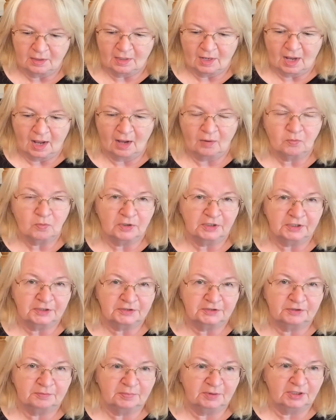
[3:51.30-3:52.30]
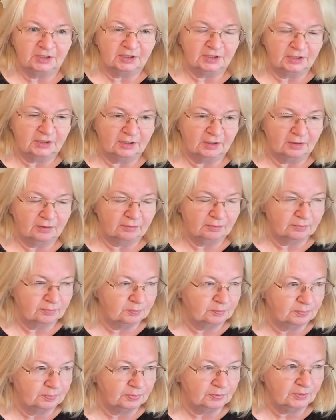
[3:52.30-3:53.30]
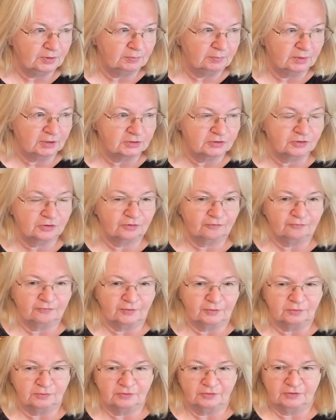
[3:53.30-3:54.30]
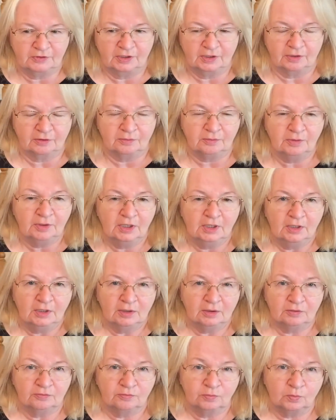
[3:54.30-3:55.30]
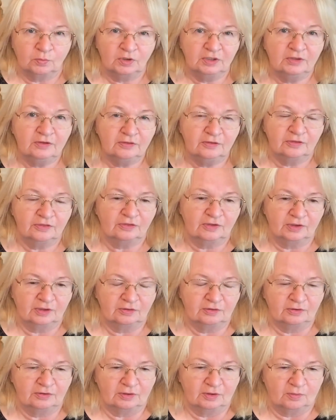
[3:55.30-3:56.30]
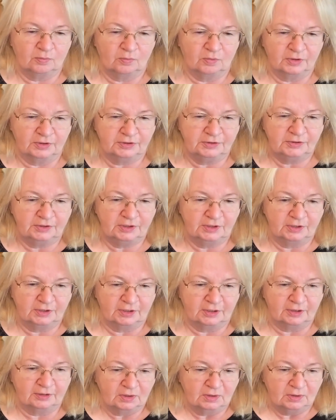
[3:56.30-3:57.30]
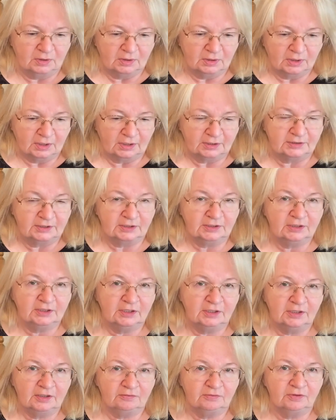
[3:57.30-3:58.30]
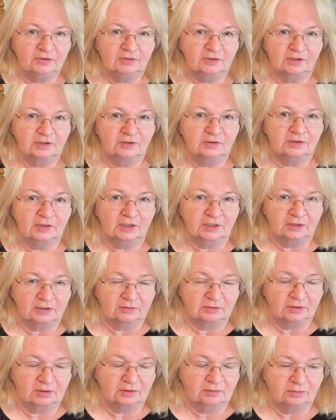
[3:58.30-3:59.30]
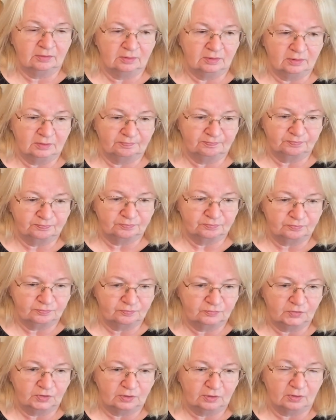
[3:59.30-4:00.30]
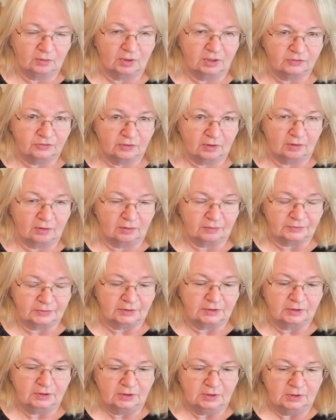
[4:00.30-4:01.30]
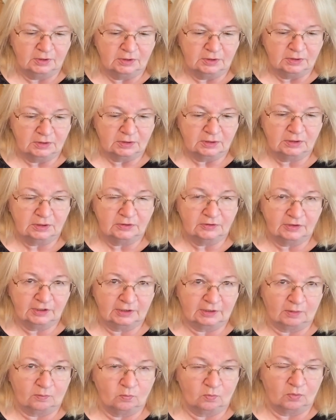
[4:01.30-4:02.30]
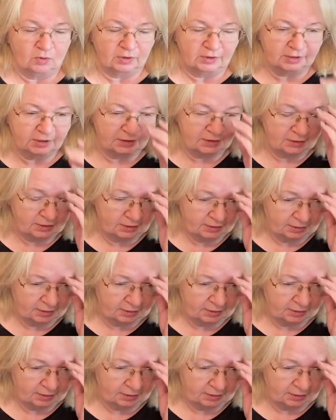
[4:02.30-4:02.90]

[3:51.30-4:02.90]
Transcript: I want it to be pretty much the first there, because one of the things that I wanted to get, I didn't get everything that, I thought that I wanted.